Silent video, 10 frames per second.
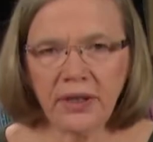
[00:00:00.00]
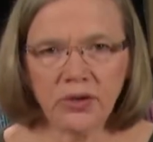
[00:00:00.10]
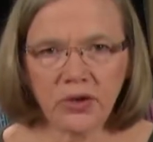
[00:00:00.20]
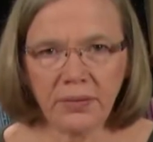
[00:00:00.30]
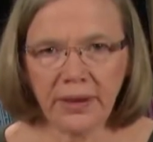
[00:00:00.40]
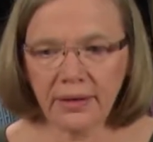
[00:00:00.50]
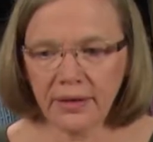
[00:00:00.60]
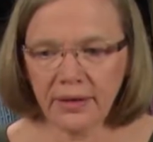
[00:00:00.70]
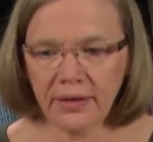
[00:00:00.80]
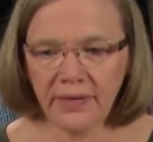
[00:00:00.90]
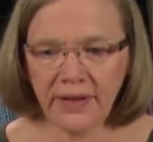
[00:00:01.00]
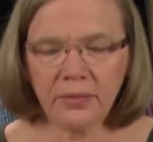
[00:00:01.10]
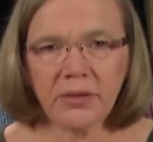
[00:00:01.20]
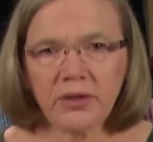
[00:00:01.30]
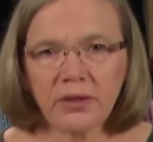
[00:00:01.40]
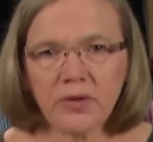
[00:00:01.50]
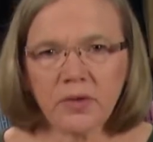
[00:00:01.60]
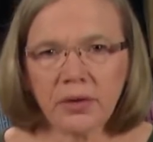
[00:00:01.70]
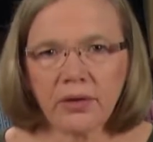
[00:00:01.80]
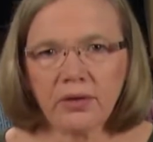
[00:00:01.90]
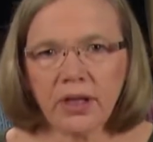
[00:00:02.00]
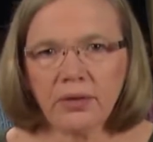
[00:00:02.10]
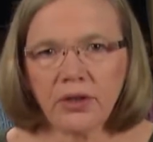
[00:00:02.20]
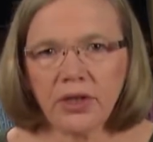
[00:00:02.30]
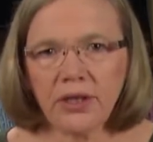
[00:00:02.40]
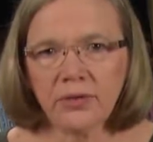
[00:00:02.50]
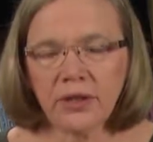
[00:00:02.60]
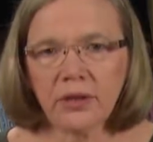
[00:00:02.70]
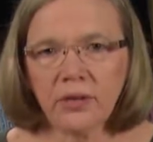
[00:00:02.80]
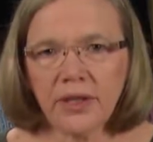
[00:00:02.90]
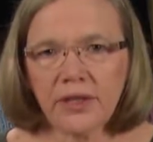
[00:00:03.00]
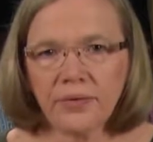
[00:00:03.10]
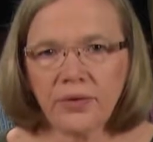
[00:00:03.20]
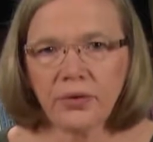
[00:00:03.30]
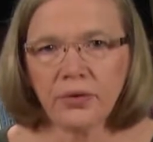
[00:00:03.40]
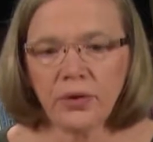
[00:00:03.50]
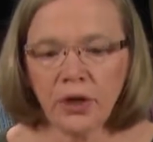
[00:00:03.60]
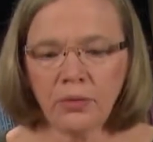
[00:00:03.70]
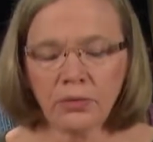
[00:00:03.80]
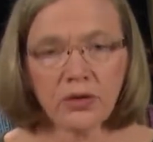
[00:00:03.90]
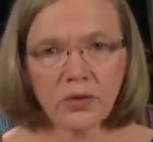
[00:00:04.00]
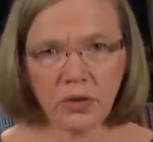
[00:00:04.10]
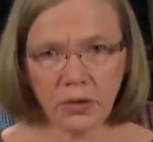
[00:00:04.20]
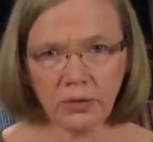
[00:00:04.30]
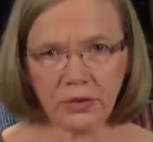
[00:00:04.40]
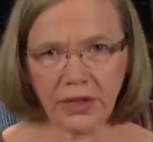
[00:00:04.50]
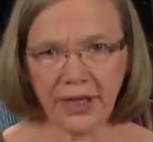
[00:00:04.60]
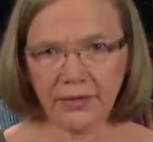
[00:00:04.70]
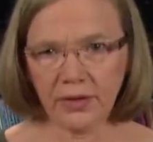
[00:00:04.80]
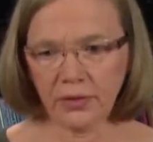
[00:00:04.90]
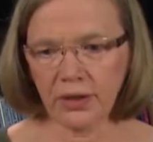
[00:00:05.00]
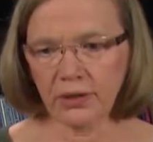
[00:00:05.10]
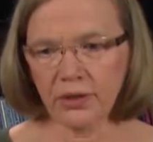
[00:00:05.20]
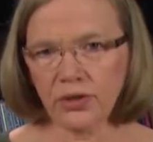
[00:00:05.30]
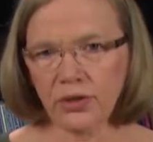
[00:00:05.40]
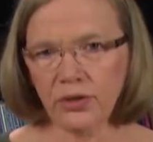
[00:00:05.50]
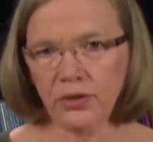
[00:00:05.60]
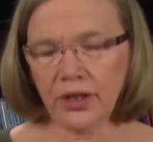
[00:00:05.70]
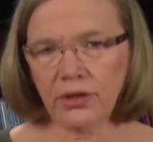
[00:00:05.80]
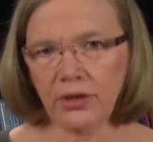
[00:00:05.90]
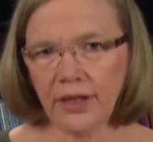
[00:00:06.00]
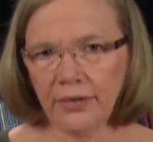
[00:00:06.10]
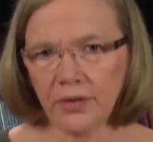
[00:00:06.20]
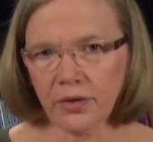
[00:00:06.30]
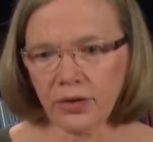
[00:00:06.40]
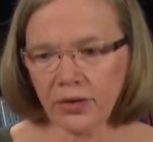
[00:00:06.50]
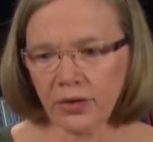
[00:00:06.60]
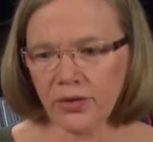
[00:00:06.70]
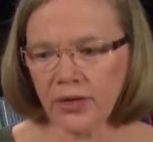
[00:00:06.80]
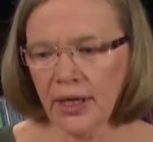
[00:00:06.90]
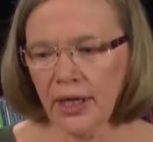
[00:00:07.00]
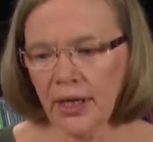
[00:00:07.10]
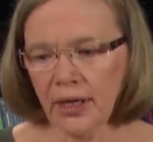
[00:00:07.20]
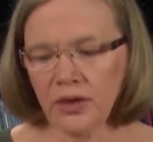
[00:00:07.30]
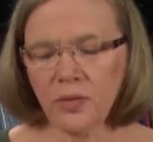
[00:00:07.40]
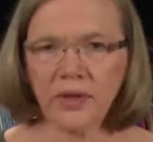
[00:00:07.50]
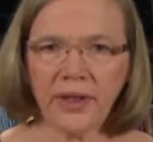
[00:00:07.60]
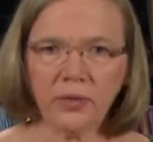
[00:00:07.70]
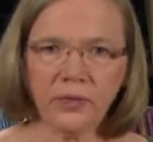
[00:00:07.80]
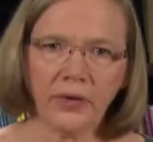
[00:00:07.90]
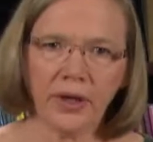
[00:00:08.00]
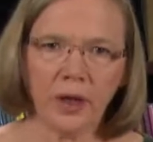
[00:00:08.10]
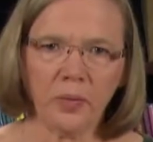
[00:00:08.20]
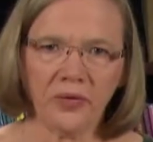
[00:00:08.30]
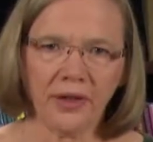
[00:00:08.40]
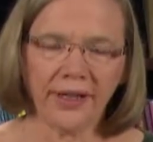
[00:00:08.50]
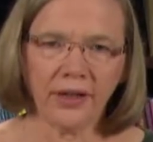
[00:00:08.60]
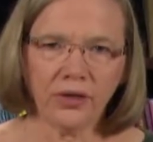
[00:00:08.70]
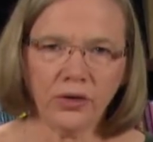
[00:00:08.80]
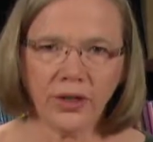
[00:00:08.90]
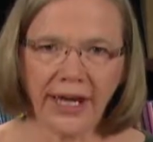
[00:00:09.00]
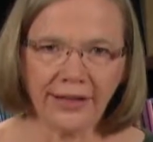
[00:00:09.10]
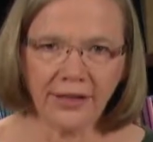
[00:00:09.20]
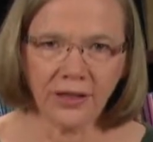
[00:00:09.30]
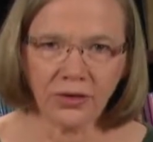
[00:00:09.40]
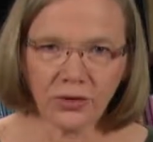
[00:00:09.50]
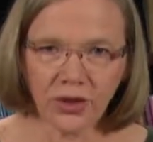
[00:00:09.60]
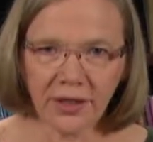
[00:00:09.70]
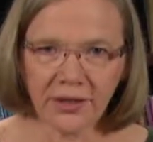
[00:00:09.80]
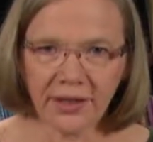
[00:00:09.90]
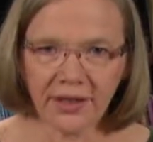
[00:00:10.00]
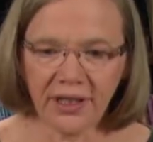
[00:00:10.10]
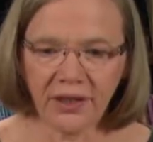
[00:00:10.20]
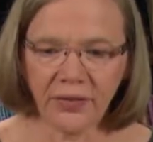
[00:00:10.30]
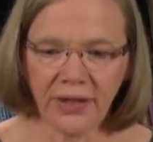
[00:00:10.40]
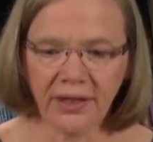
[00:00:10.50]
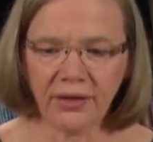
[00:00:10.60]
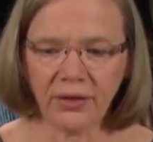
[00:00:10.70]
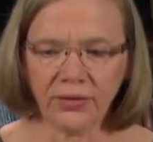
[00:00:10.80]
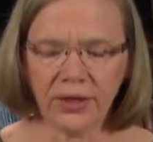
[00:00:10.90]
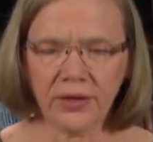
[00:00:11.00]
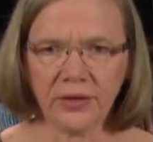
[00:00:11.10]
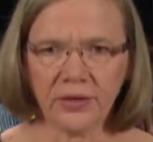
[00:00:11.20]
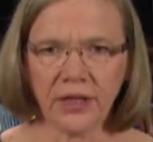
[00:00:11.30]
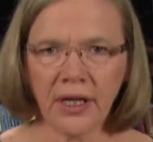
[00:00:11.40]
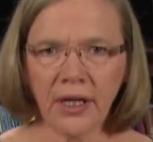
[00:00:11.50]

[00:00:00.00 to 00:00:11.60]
instrumental in the development of this program, and she's written quite a few books which we also have at Oikos. You can go and have a look at those as well. They're all very helpful, like You Can Teach Your Child Successfully in the 3 R's.